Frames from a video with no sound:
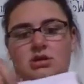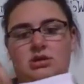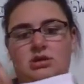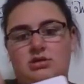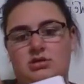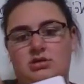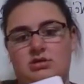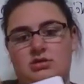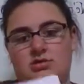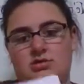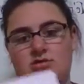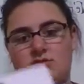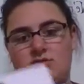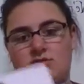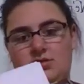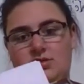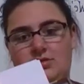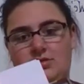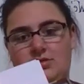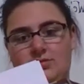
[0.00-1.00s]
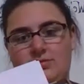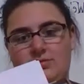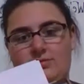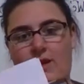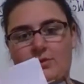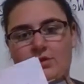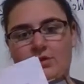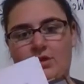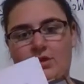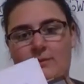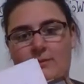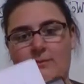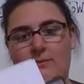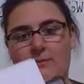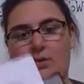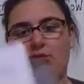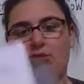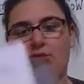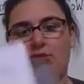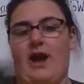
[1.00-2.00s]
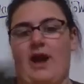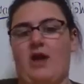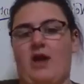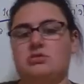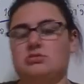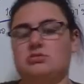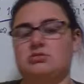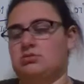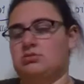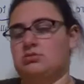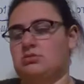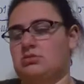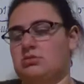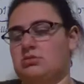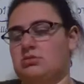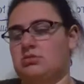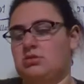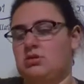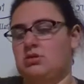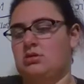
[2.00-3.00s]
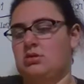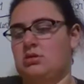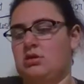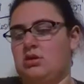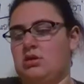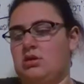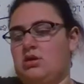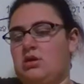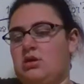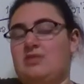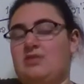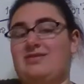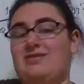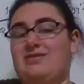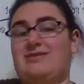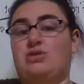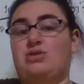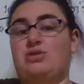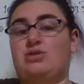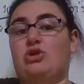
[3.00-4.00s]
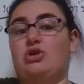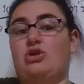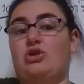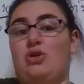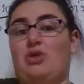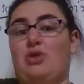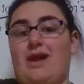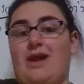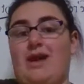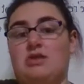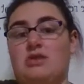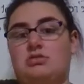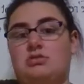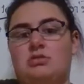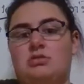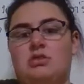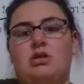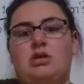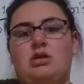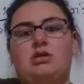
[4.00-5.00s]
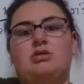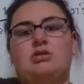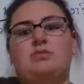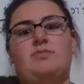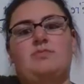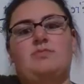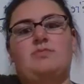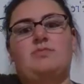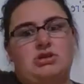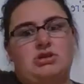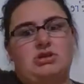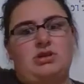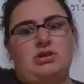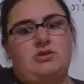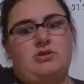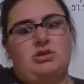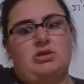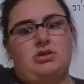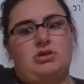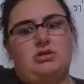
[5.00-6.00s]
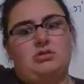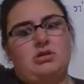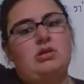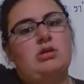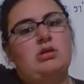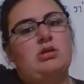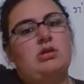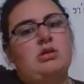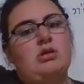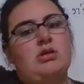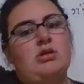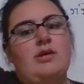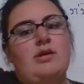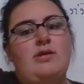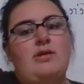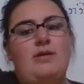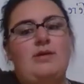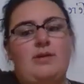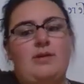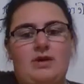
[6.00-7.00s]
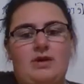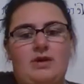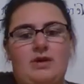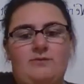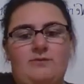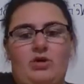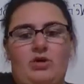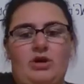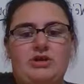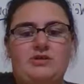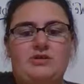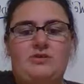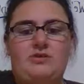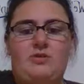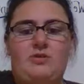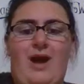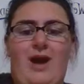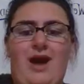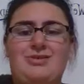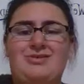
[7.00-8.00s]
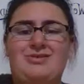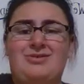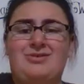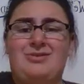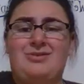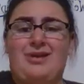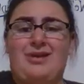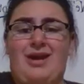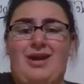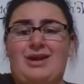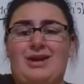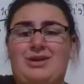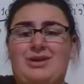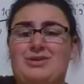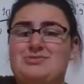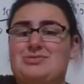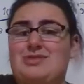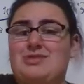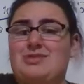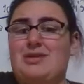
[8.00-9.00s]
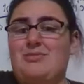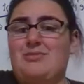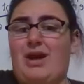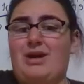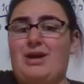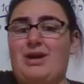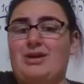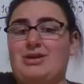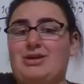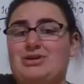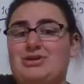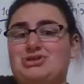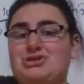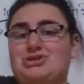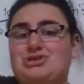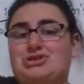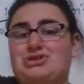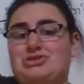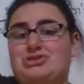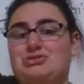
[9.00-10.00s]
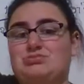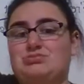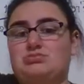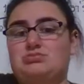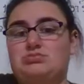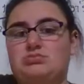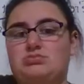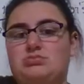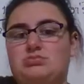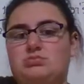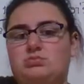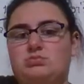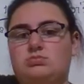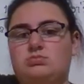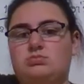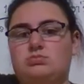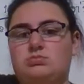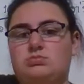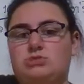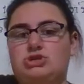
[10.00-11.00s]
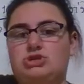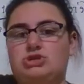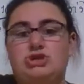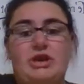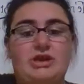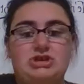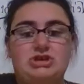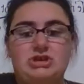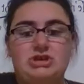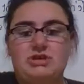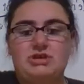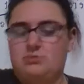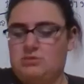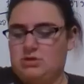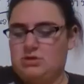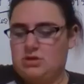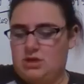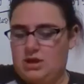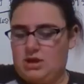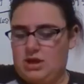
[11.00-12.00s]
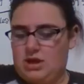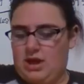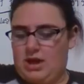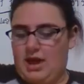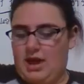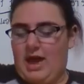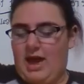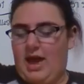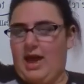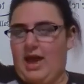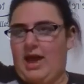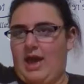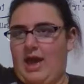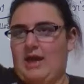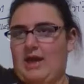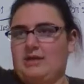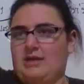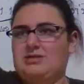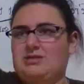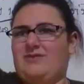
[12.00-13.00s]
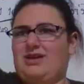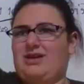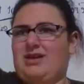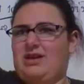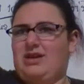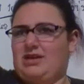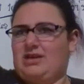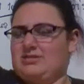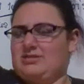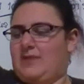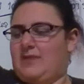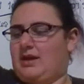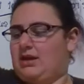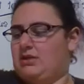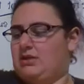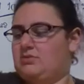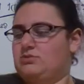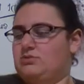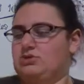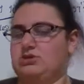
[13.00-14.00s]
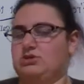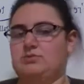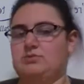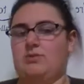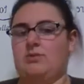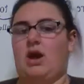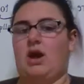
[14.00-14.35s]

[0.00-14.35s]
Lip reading: a spot where you can pull it out. These are great, especially if you've been in 4-H for a while. You can kind of use the same binder, just change it. And I can get this back in, which I'm not.